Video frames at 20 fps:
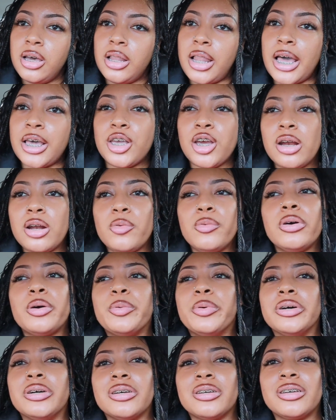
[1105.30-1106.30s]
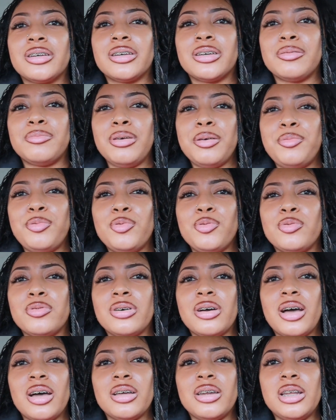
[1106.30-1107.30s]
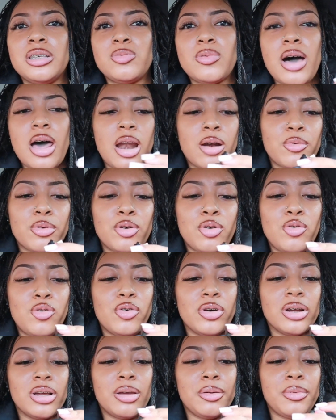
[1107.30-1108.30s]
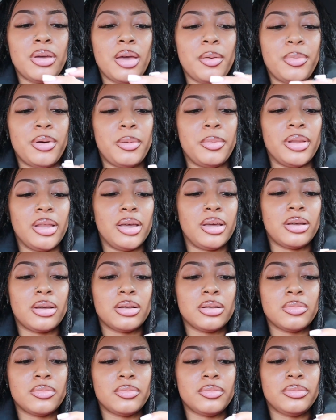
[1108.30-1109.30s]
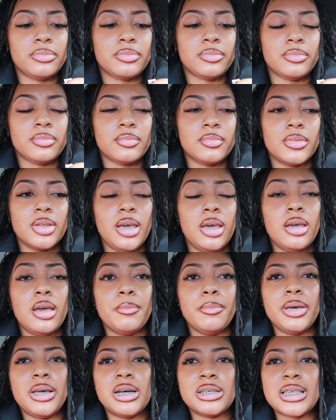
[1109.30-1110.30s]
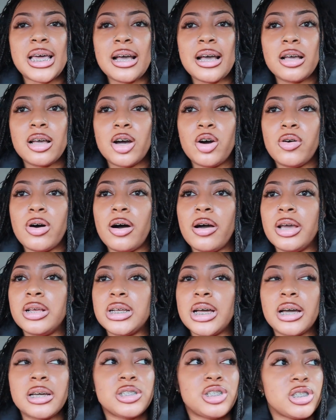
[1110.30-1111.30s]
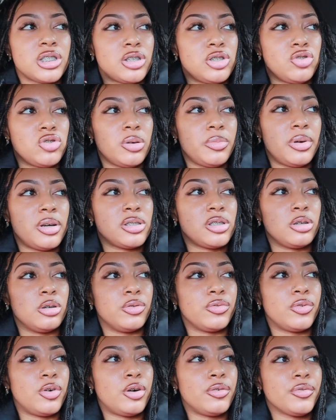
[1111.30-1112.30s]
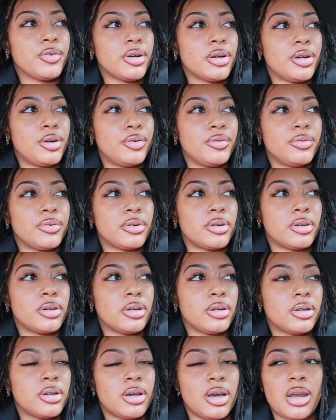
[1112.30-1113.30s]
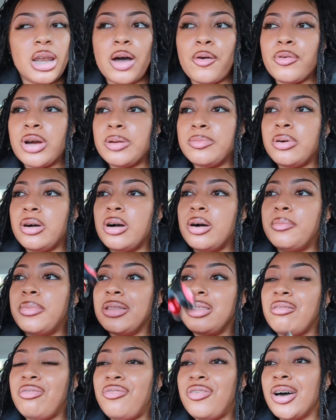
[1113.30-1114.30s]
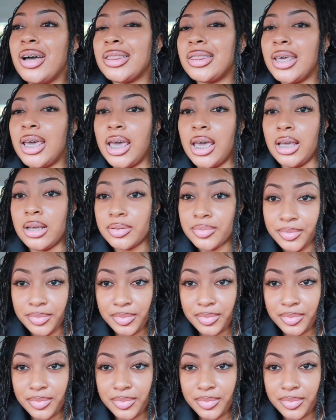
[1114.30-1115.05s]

Like you're the weird one. People this is why I don't record in, in public. Because I can go out and I can just enjoy myself over and over and not worry about a motherfuck thing.